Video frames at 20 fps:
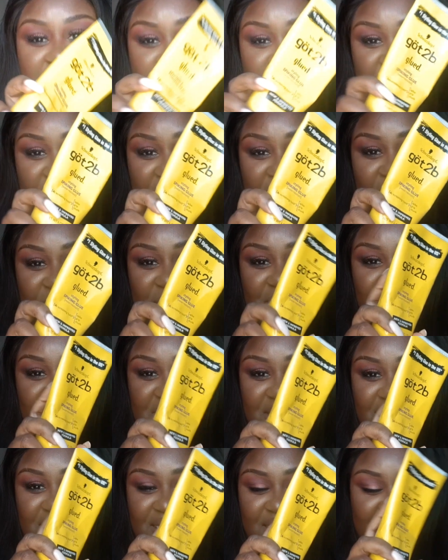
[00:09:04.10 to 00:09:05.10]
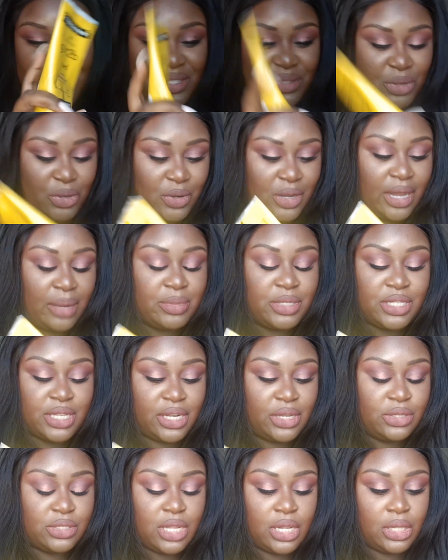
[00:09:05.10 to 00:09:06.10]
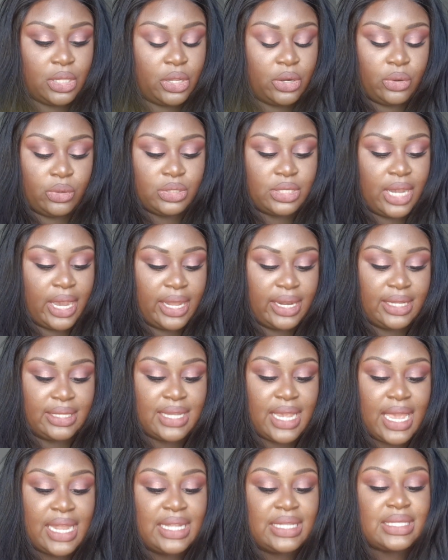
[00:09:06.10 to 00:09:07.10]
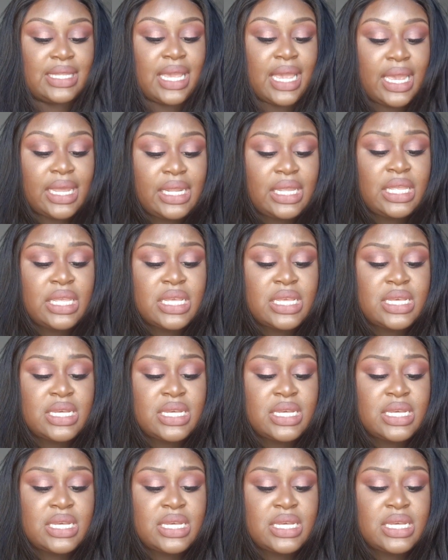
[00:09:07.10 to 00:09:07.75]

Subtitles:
am gonna use this real quick. I'm just gonna use a little tiny teenser